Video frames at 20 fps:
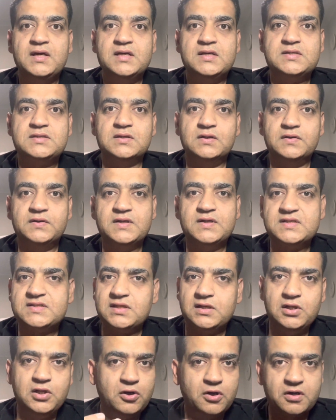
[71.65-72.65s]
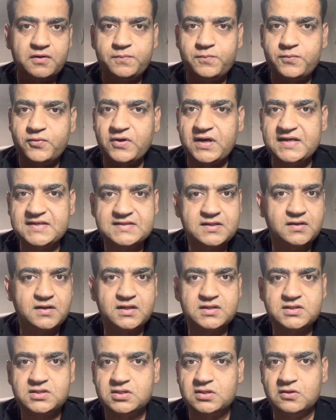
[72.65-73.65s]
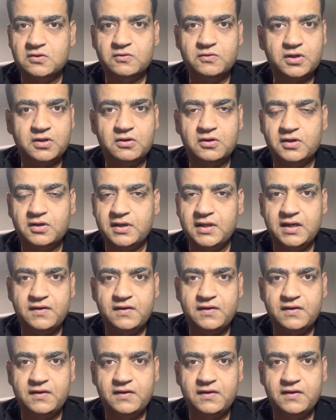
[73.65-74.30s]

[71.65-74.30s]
So there's a lot of price correction going on